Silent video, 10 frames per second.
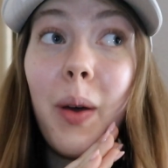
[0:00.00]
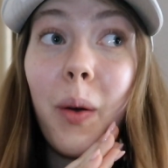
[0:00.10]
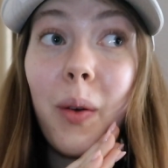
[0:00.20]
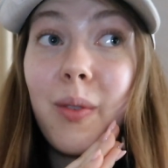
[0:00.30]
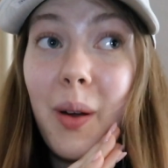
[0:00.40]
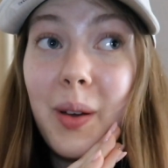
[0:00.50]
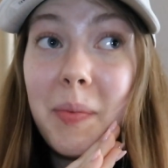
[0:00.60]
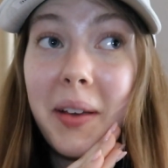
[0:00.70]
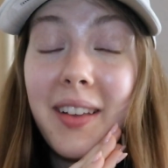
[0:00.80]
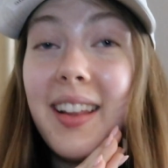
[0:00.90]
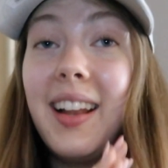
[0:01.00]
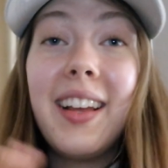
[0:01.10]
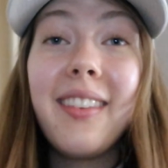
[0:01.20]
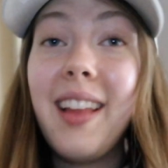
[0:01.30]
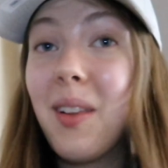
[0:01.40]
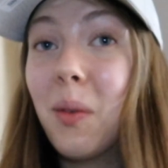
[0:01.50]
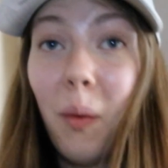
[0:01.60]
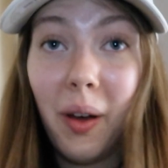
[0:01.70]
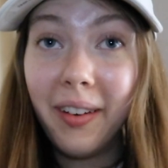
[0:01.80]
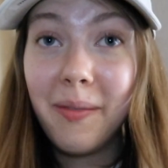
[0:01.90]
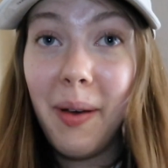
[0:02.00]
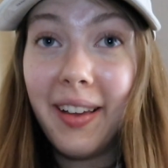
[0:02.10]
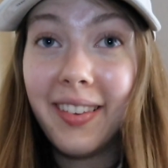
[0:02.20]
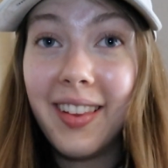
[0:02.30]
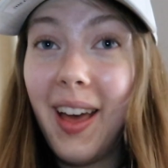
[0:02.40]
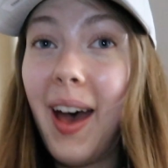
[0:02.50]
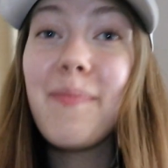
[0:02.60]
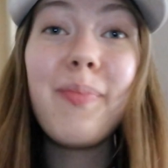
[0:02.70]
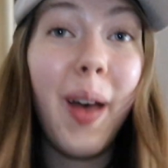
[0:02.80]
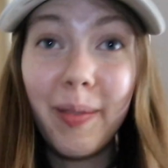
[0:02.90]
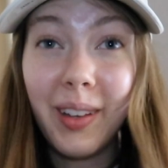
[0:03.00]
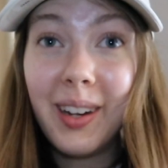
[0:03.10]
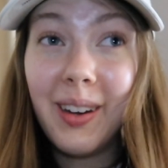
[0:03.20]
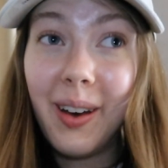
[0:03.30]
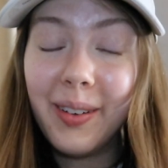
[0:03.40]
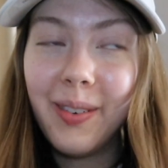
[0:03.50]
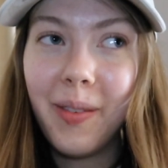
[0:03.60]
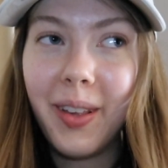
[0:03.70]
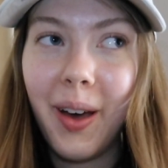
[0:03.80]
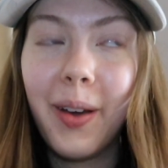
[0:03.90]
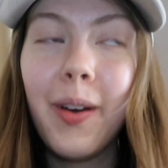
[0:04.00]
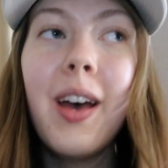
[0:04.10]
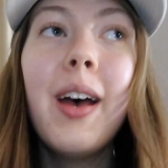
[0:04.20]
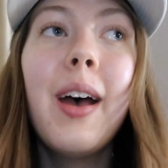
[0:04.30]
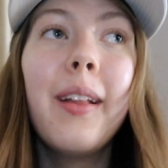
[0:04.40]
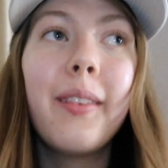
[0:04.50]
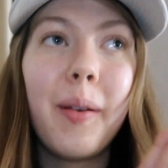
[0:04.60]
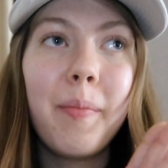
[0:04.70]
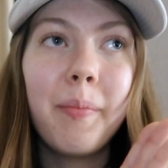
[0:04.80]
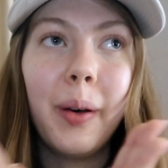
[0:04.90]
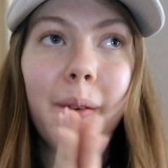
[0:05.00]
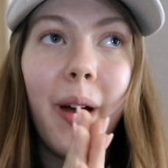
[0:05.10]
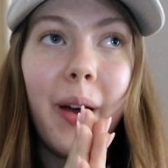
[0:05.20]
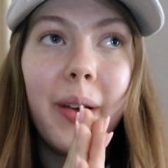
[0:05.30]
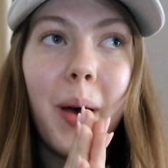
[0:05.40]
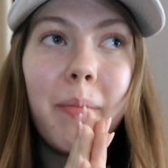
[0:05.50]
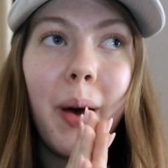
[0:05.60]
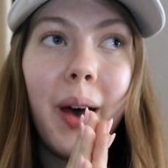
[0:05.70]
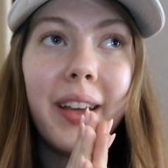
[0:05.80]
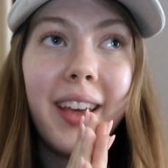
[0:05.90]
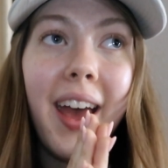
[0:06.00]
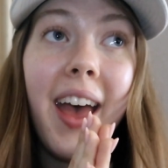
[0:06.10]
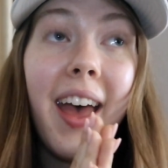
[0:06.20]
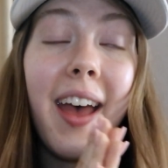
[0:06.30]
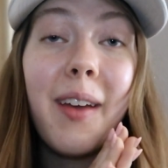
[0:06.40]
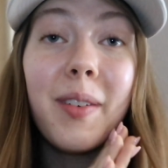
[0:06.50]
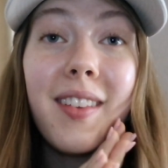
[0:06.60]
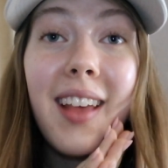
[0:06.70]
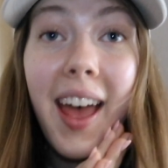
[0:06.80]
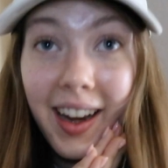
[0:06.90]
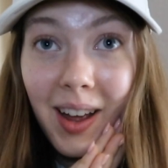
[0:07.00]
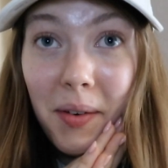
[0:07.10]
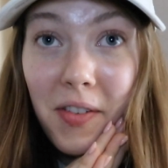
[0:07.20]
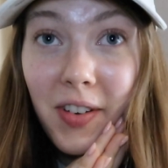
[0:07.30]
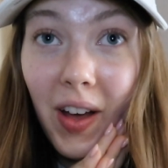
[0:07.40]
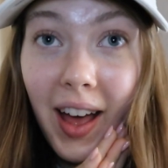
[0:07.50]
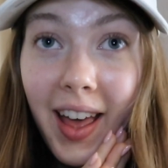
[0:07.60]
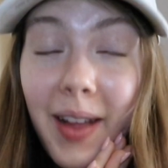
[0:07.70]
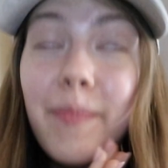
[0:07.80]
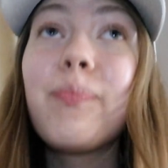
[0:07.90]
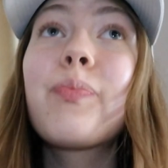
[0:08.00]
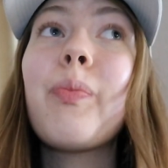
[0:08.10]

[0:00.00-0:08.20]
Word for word: crew because at least that's one person that I'm gonna know when we go tomorrow but yeah it was a 10 hour flight